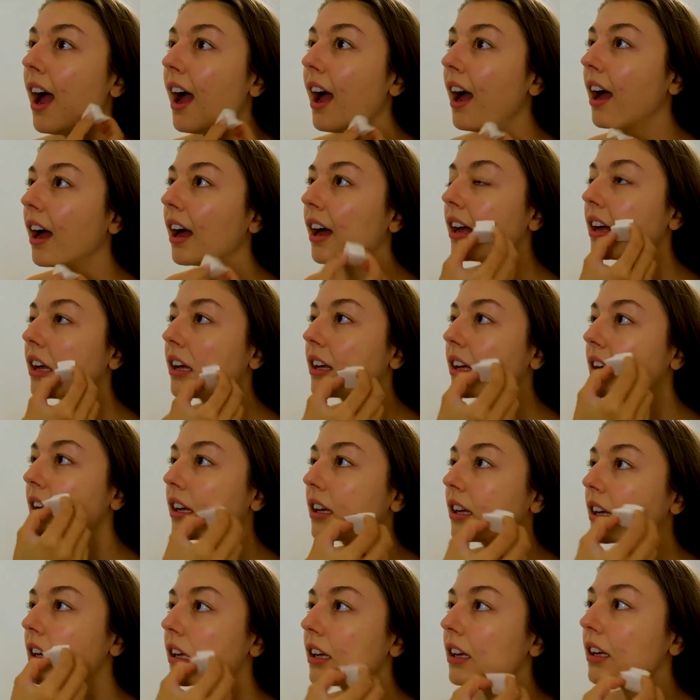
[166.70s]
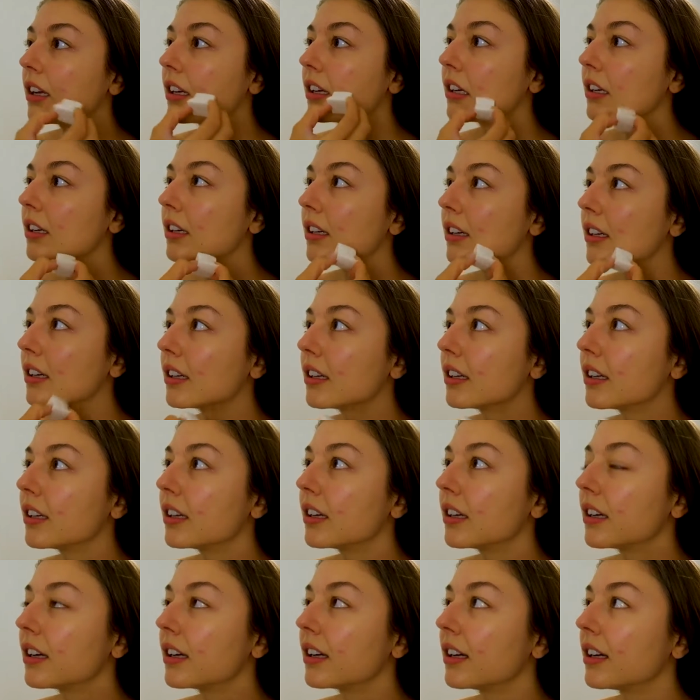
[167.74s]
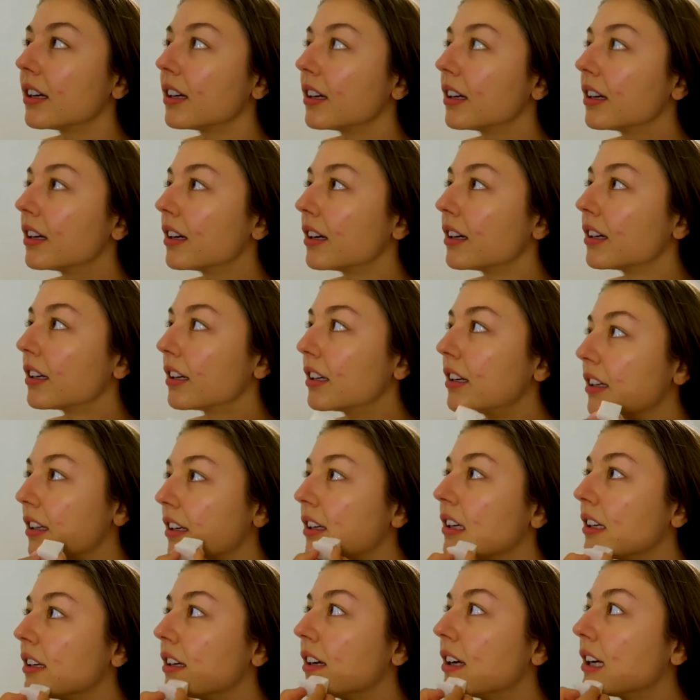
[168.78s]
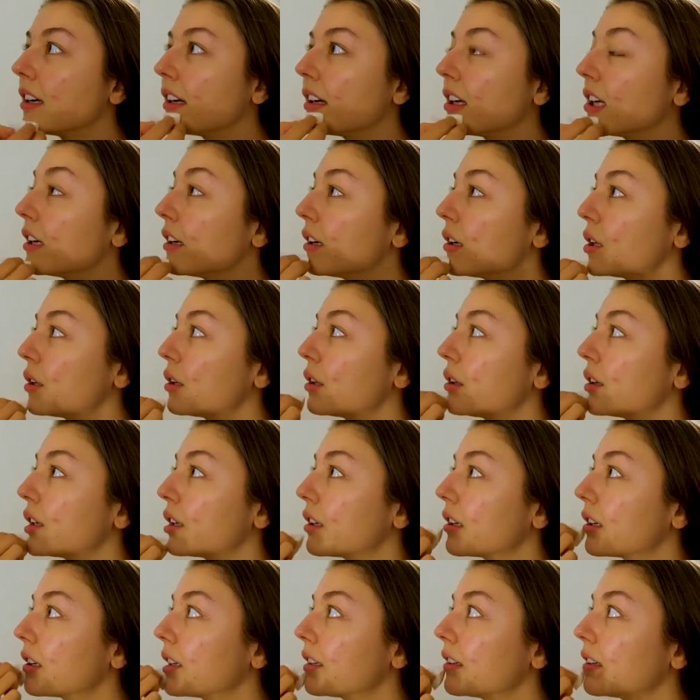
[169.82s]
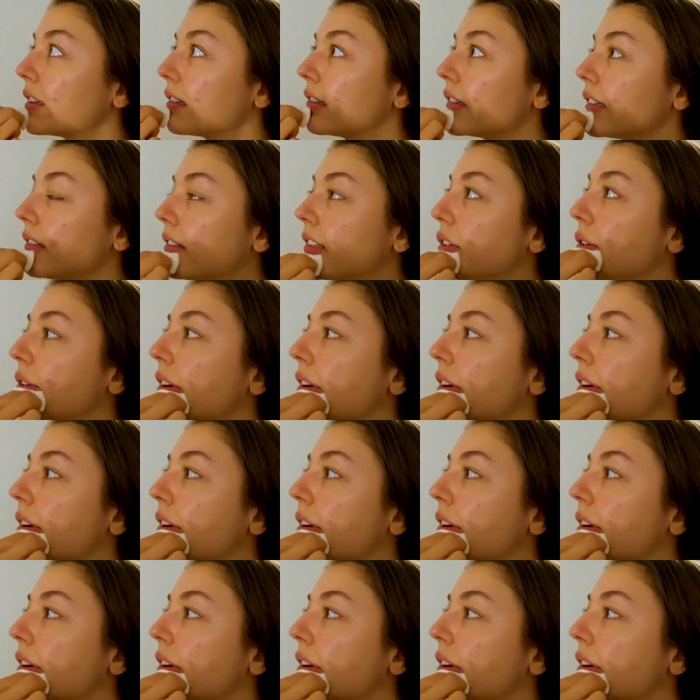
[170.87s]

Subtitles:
And I feel like if you aren't using, I don't use a beauty blender because I find that's kind of like...